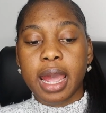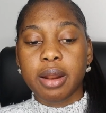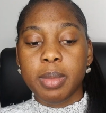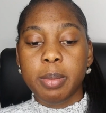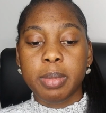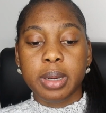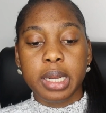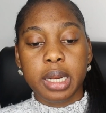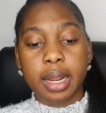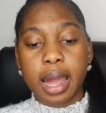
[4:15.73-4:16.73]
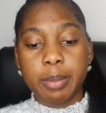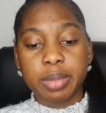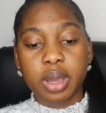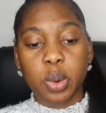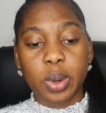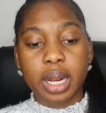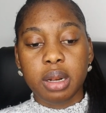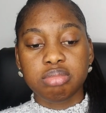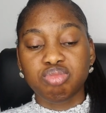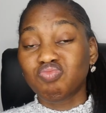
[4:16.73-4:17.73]
i remember in gambia
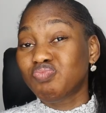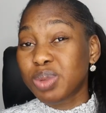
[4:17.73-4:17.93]
when